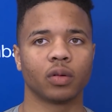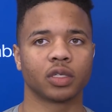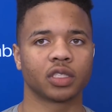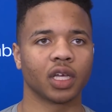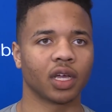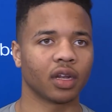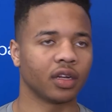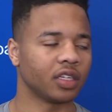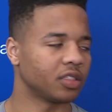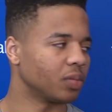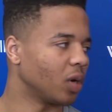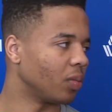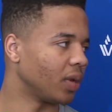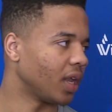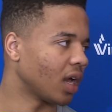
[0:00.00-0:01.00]
we're sticking in this
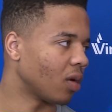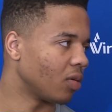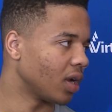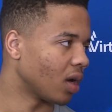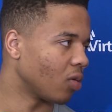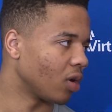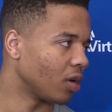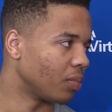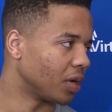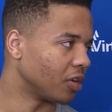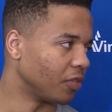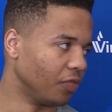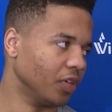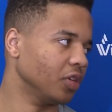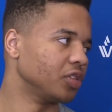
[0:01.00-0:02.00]
moment now. We're not worried about
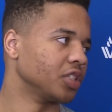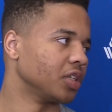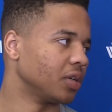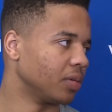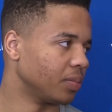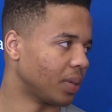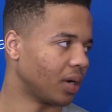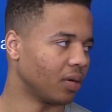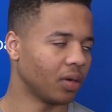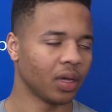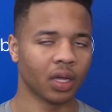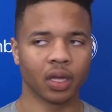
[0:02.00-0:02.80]
the future, about